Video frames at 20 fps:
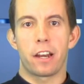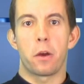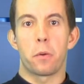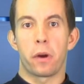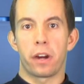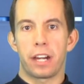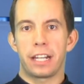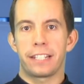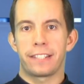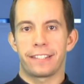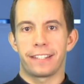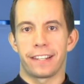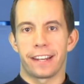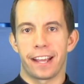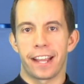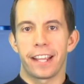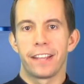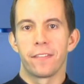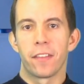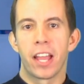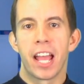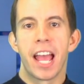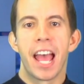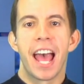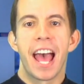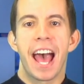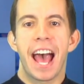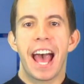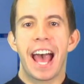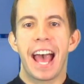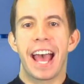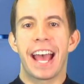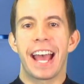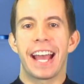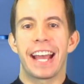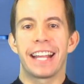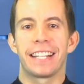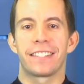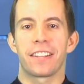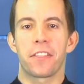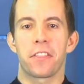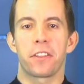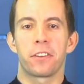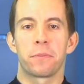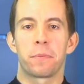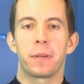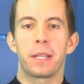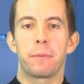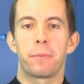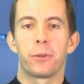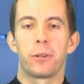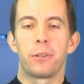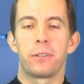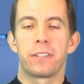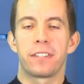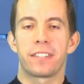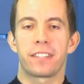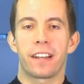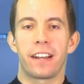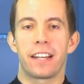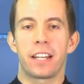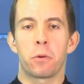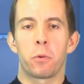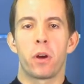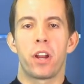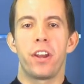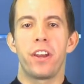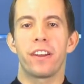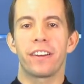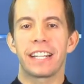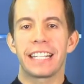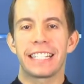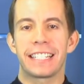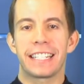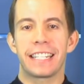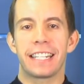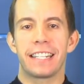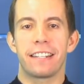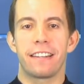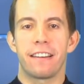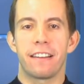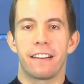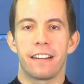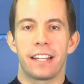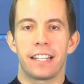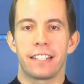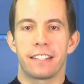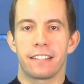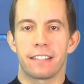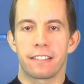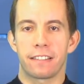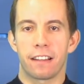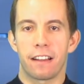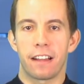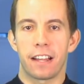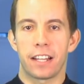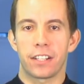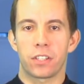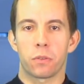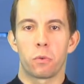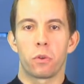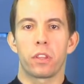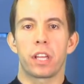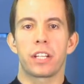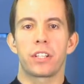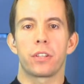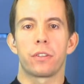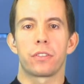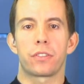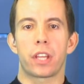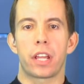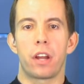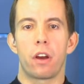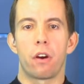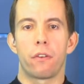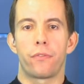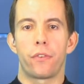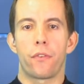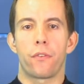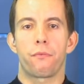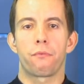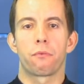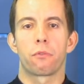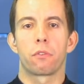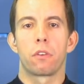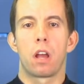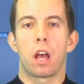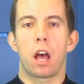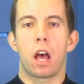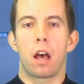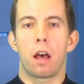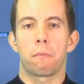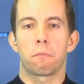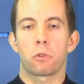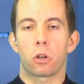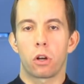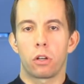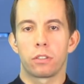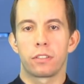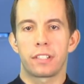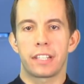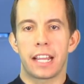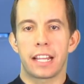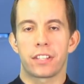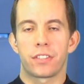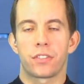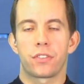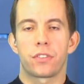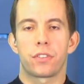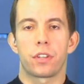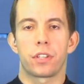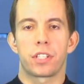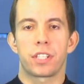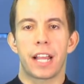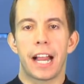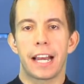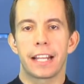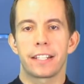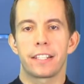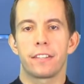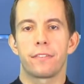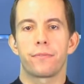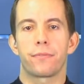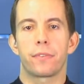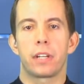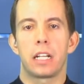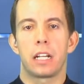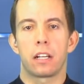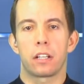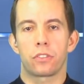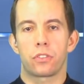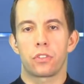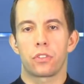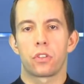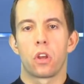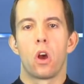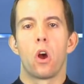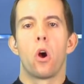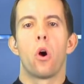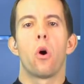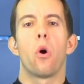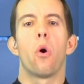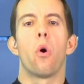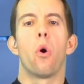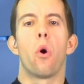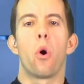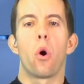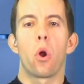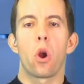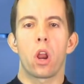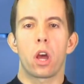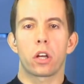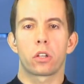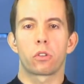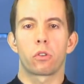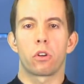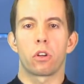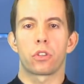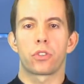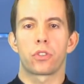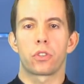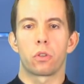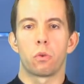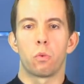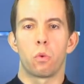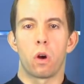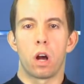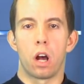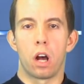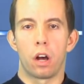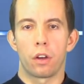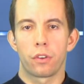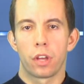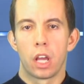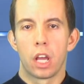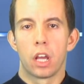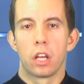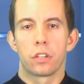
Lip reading: I know where it is today. And the people who designed it were 99 Designs. And what they do is they offer contests to talented freelancers all across the world.